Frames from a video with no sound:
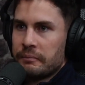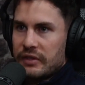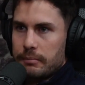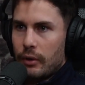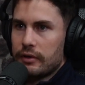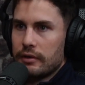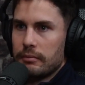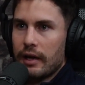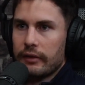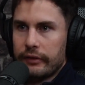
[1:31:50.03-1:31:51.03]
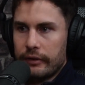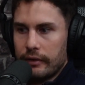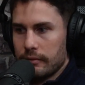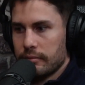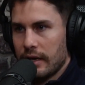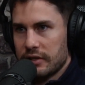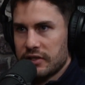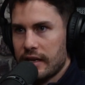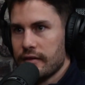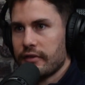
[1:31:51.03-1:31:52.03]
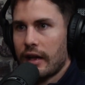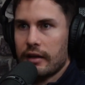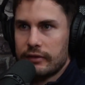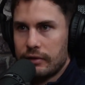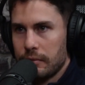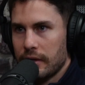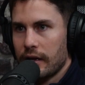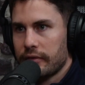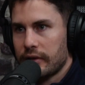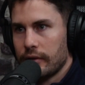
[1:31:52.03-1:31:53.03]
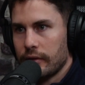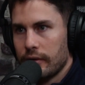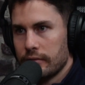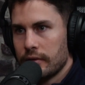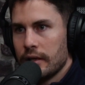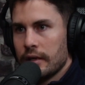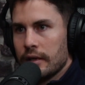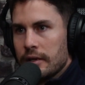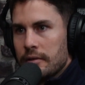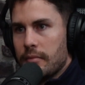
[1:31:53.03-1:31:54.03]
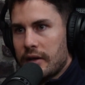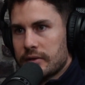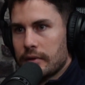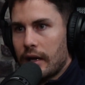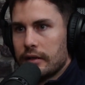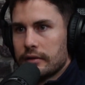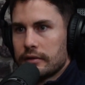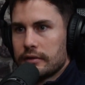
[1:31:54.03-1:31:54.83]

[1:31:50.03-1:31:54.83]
spoken about to achieve that 2.5 kilo muscle gain.